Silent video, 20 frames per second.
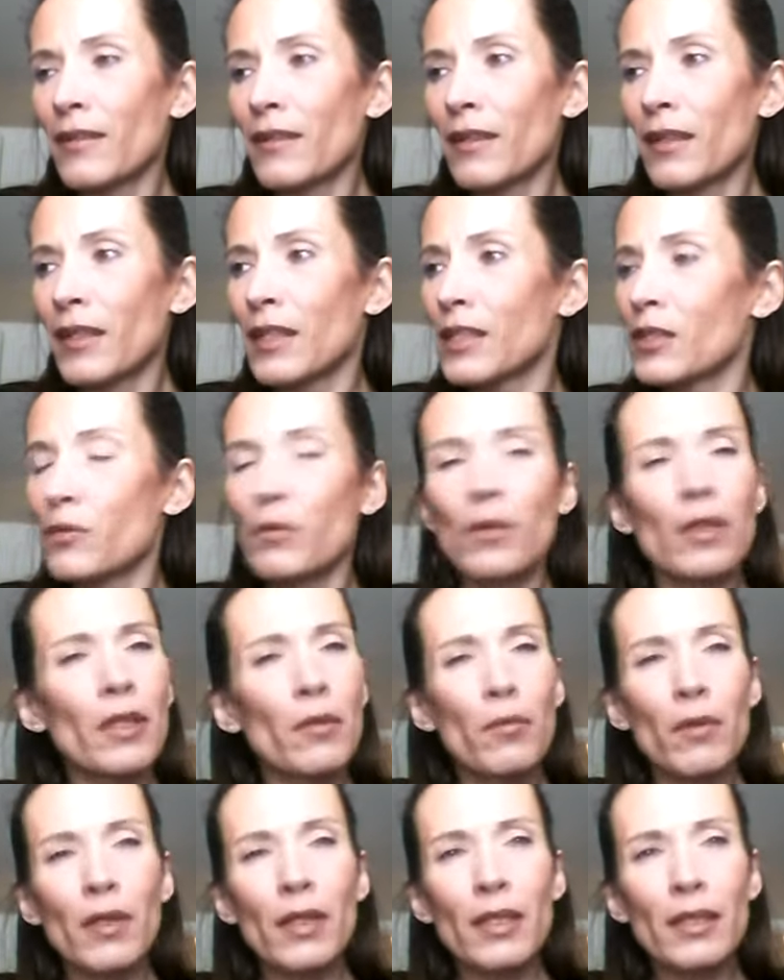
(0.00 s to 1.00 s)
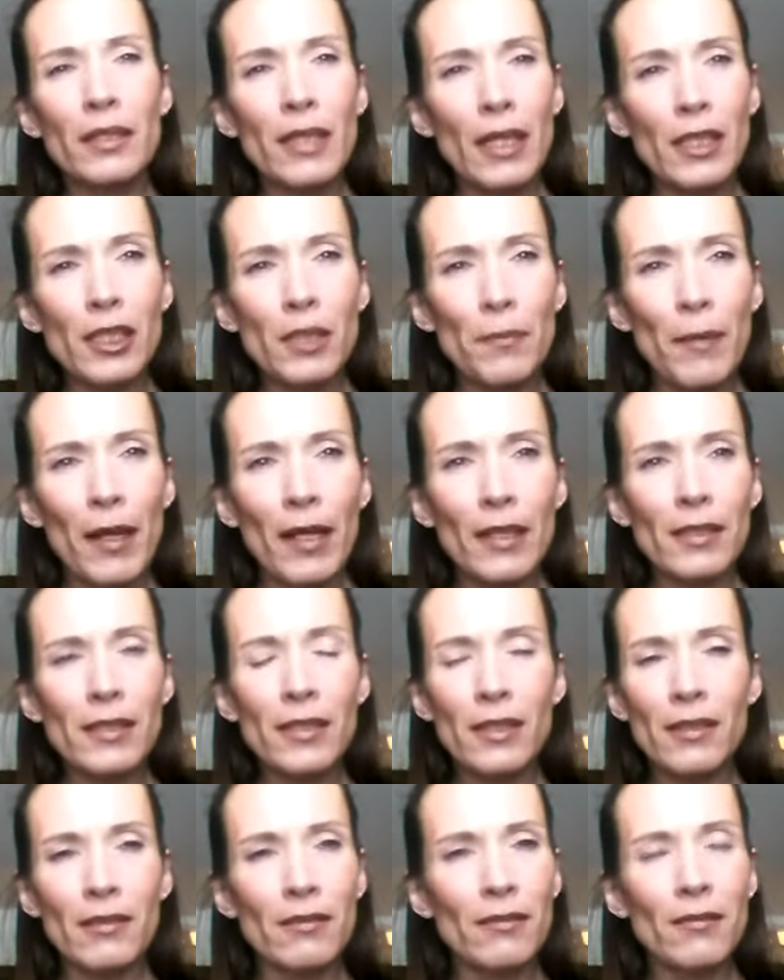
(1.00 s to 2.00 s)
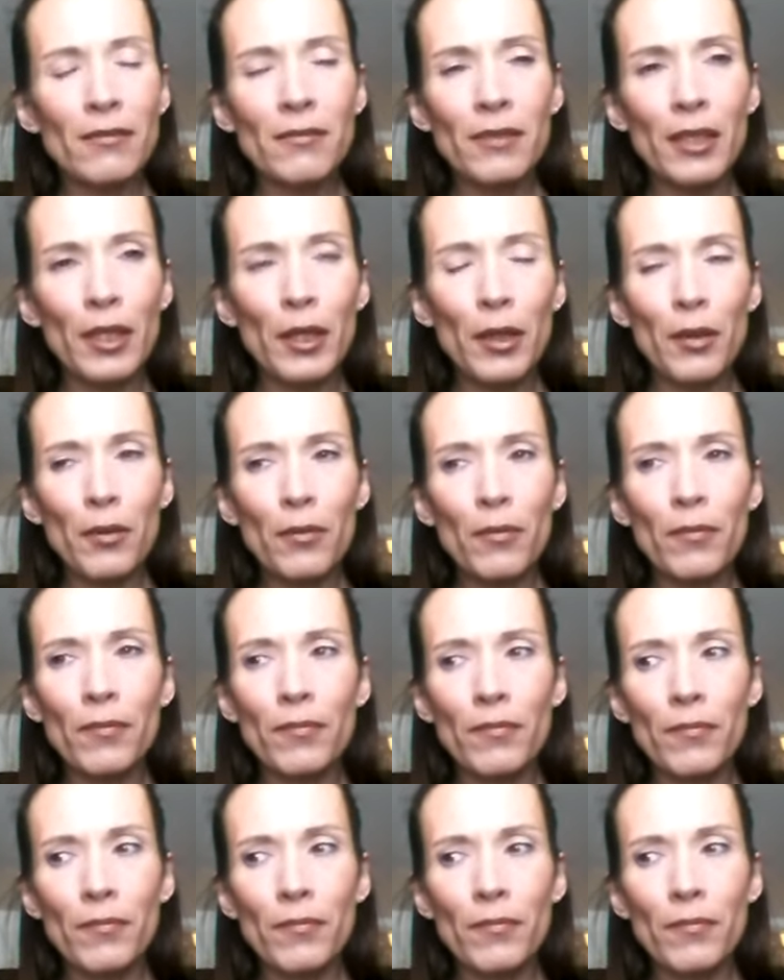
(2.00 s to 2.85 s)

I just really wanted to touch base and, you know,